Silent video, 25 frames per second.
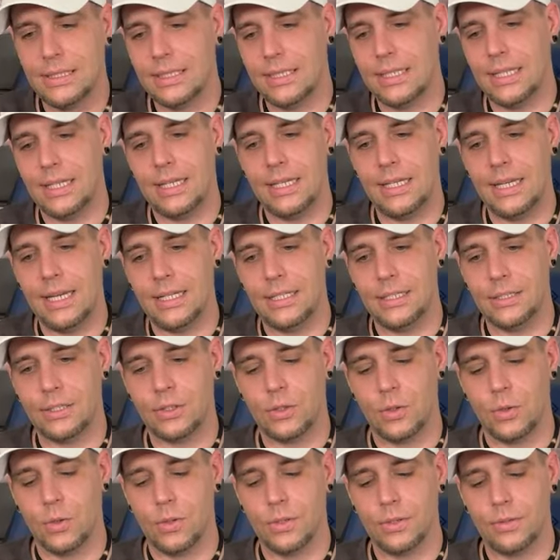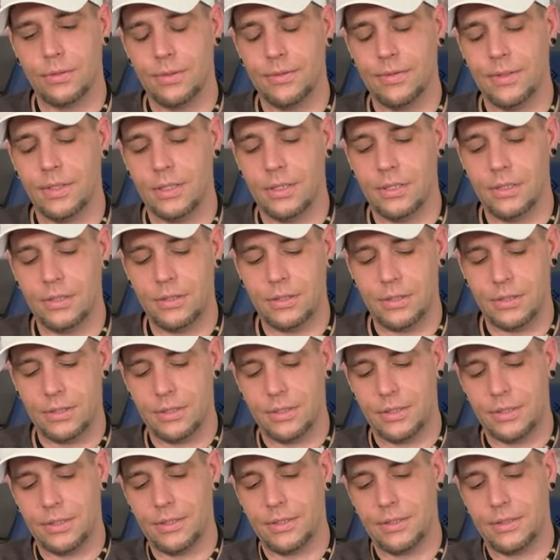Okay, Eight of Swords
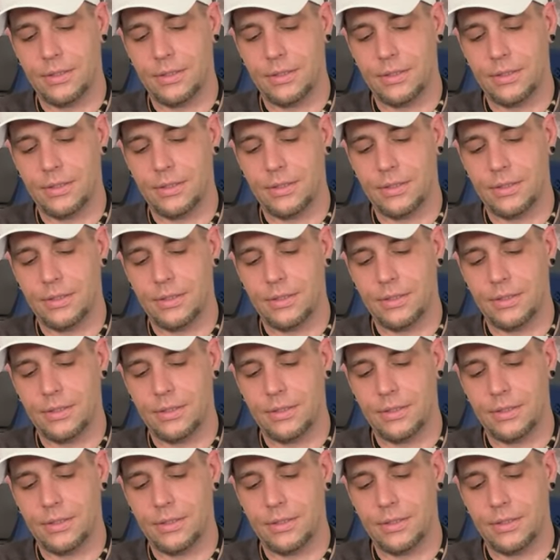reversed.